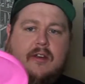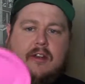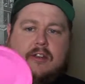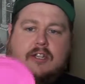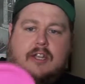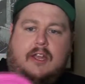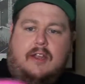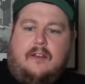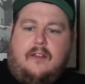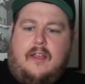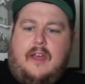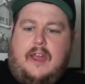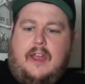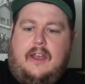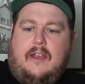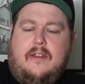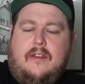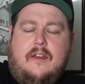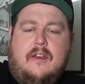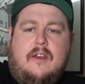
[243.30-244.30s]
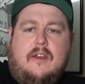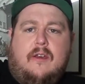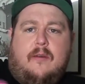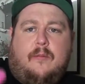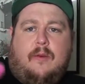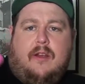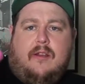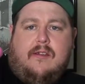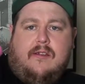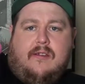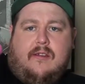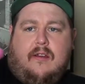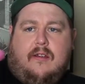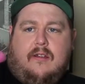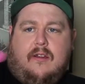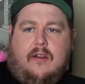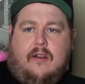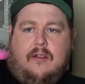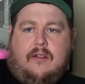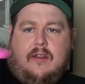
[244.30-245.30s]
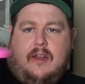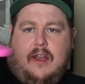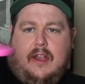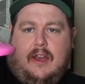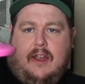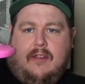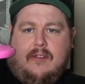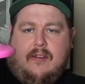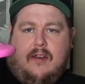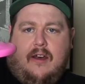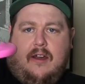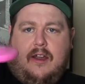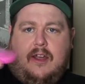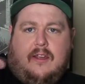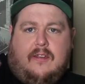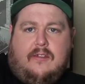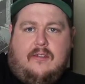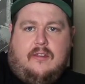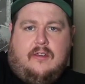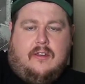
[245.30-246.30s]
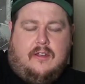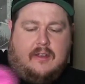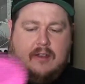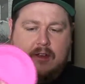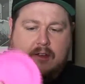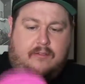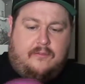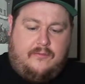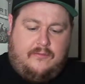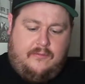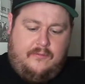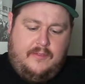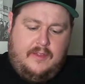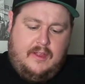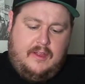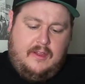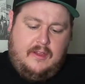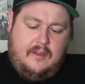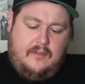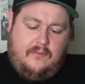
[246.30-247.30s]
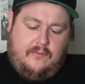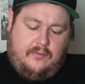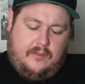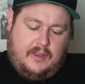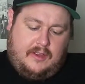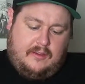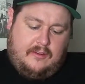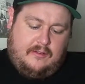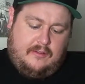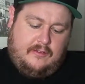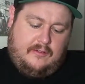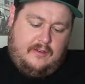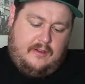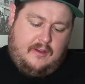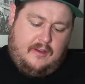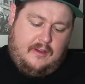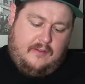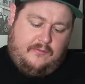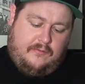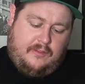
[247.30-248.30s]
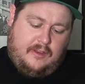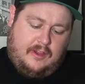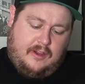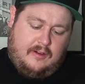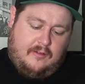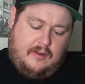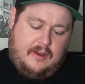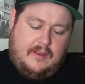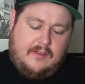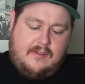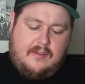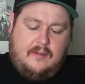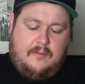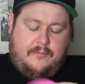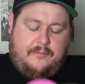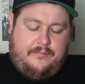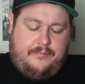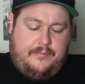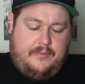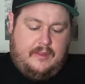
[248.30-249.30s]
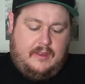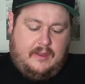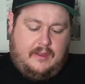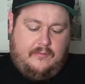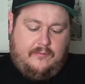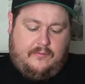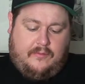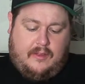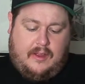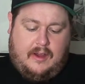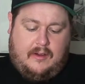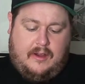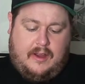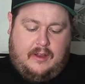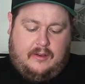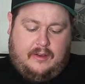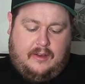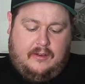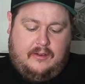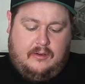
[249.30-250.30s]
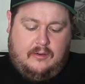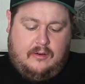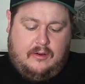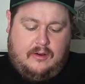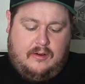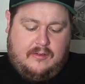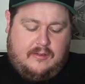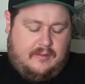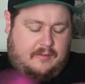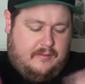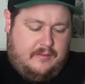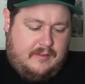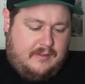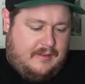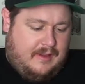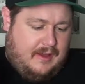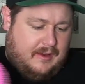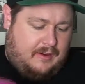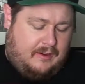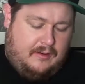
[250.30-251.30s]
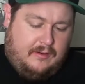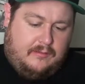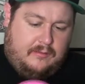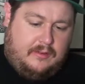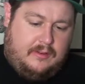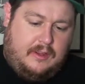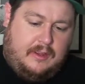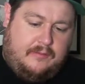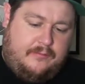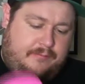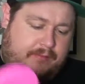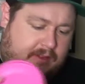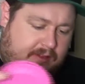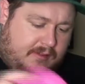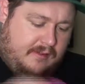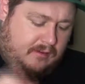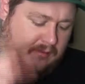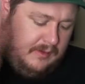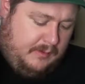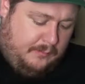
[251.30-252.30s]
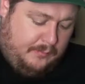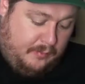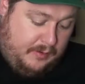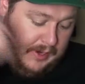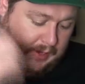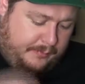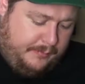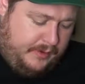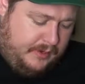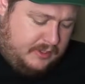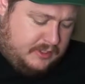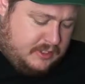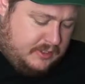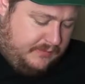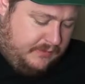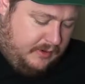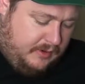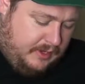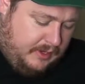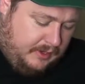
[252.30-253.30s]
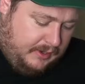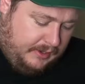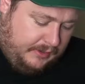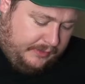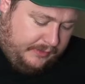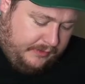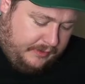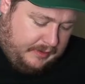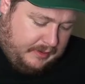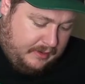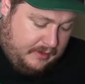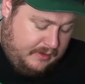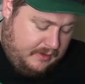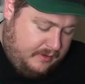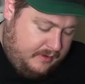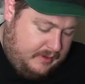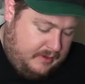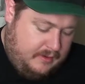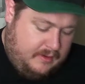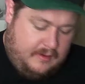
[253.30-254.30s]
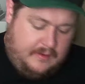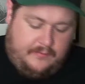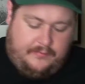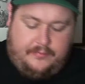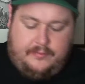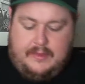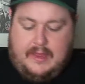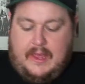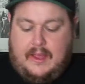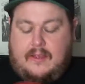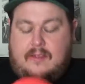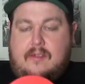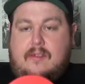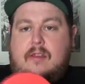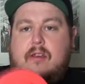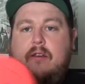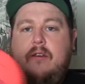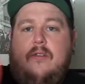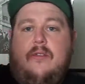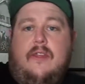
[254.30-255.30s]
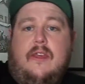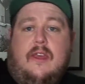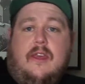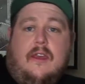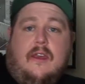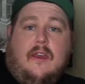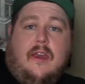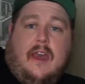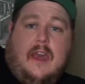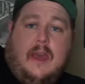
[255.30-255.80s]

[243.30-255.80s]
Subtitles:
touchy and light, but it's just a tiny Sonic, so you can kind of flick your wrist and it can fly around indoors, and it's not going to really necessarily break much if you hit anything. Next, the